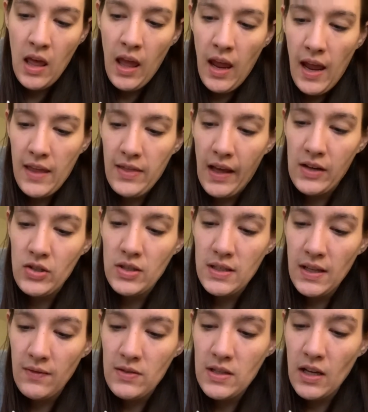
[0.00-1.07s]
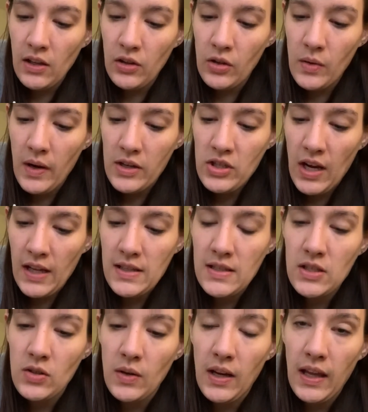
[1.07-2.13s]
and that just gives the glue a chance
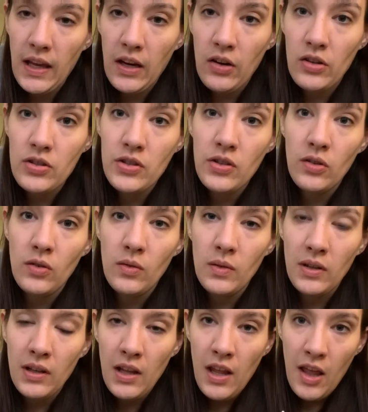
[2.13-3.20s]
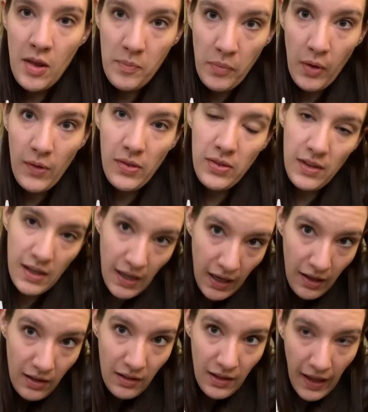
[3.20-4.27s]
to adhere to both the
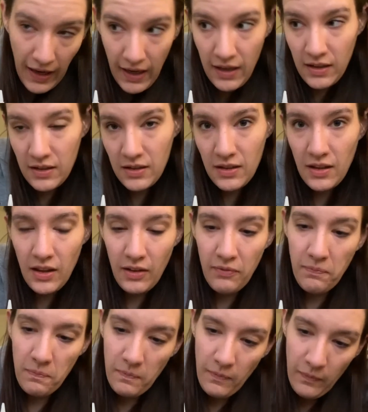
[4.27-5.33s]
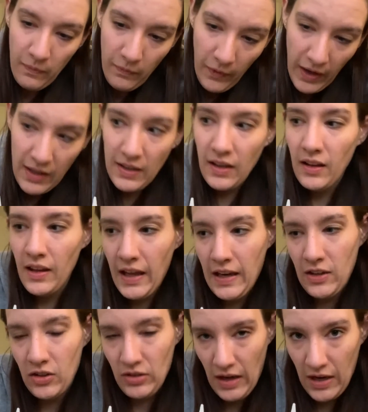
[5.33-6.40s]
nail and the fake nail and
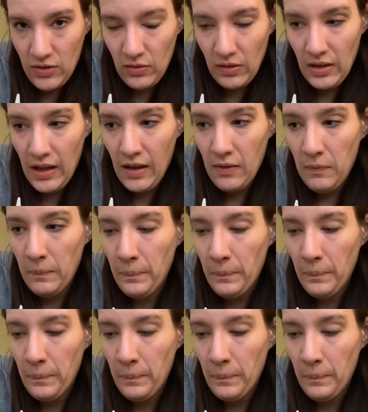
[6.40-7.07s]
your natural nail.